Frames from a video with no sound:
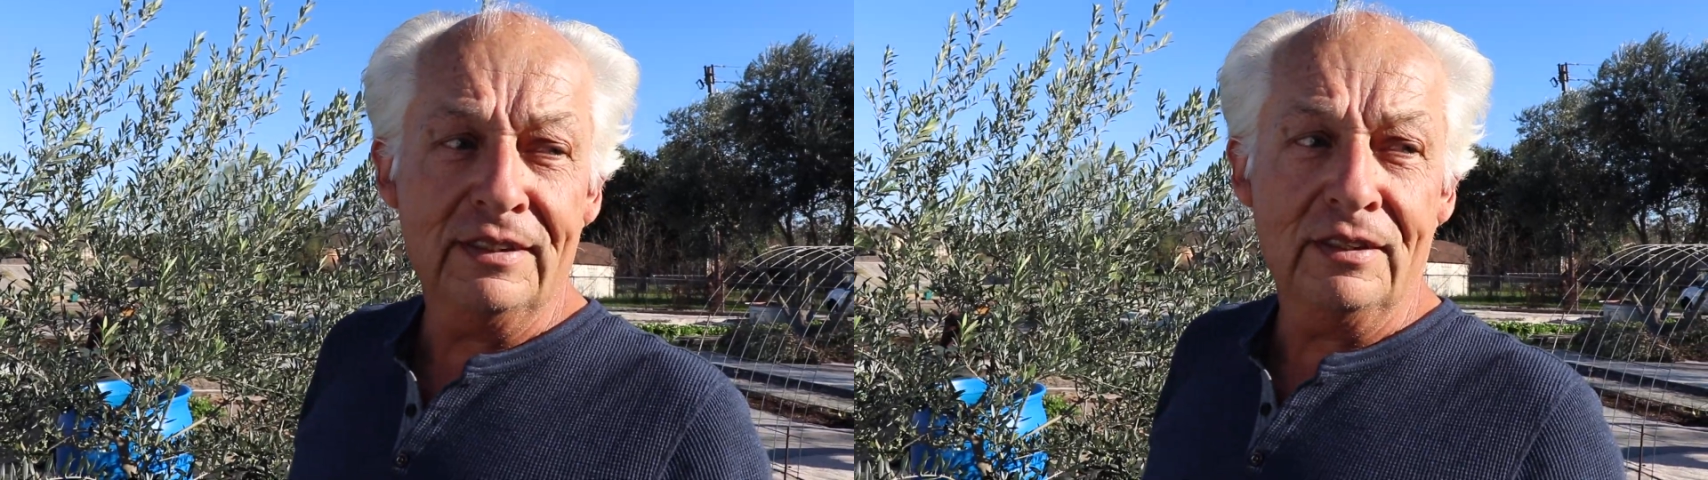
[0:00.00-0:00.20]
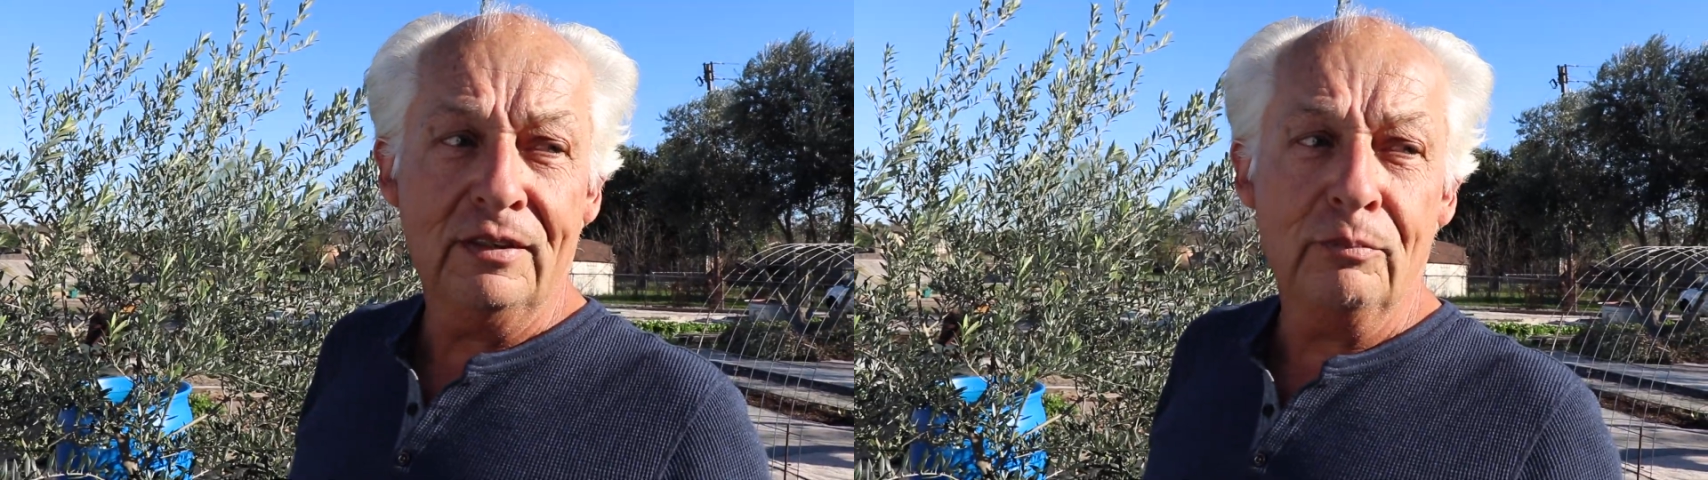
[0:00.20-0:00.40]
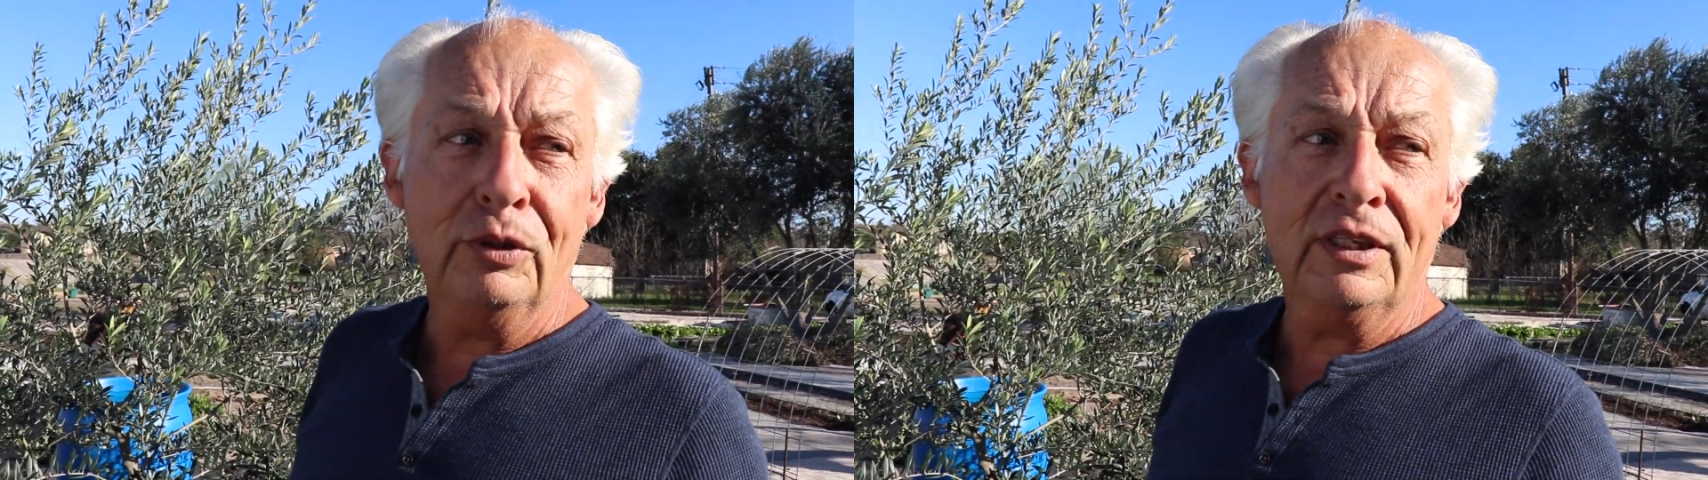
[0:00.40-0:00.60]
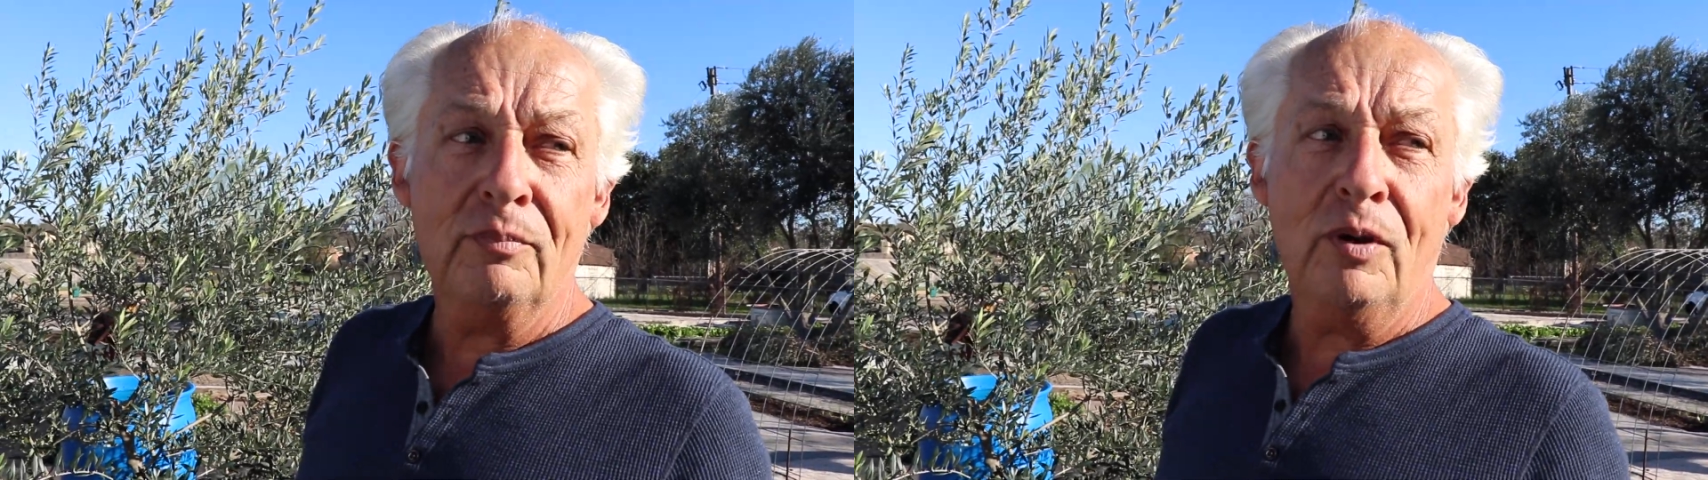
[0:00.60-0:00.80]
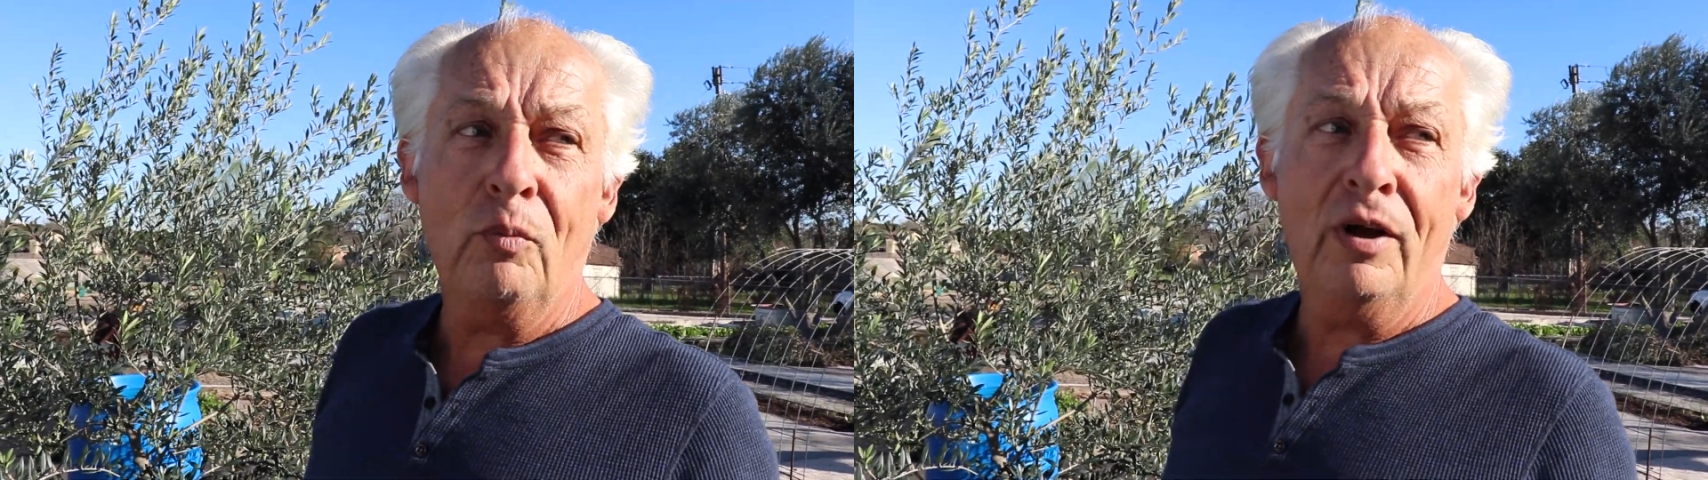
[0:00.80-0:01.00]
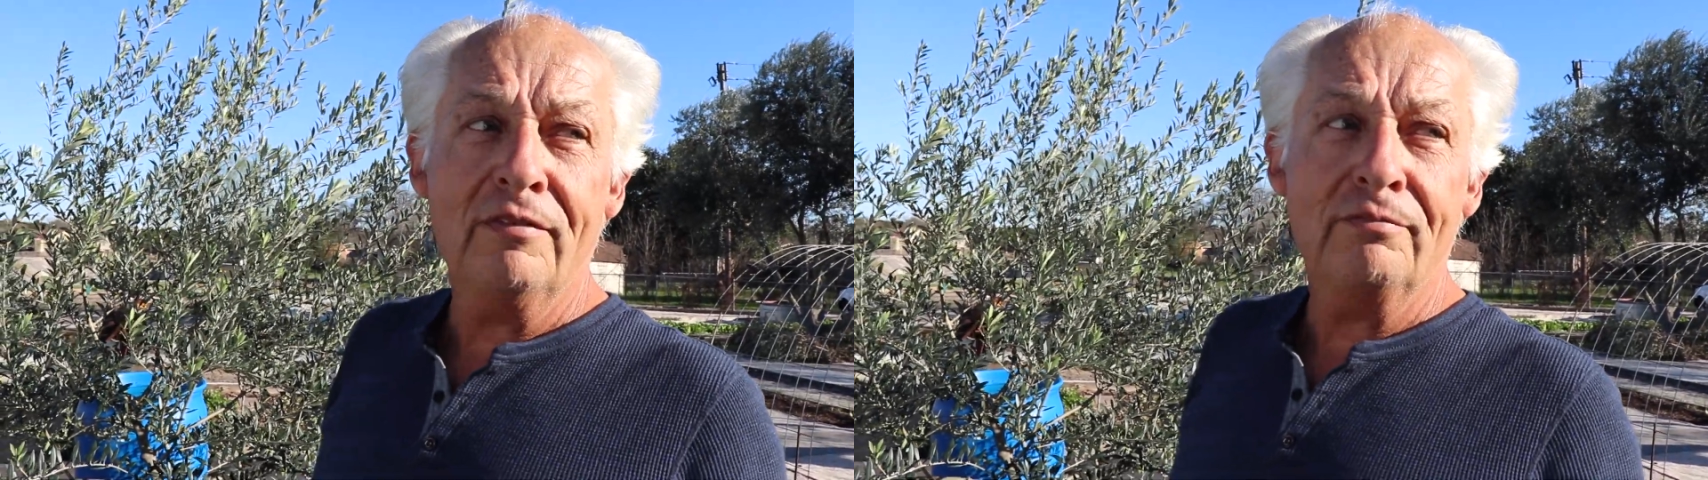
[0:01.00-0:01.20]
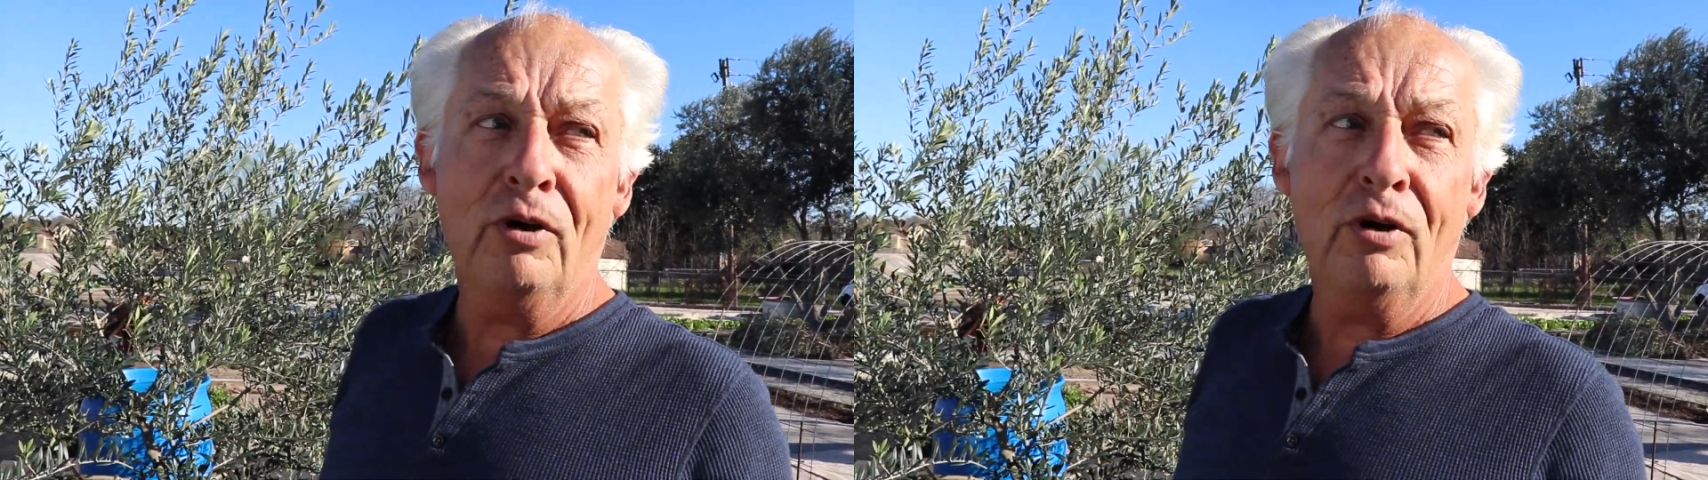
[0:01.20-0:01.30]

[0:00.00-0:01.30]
a book that my wife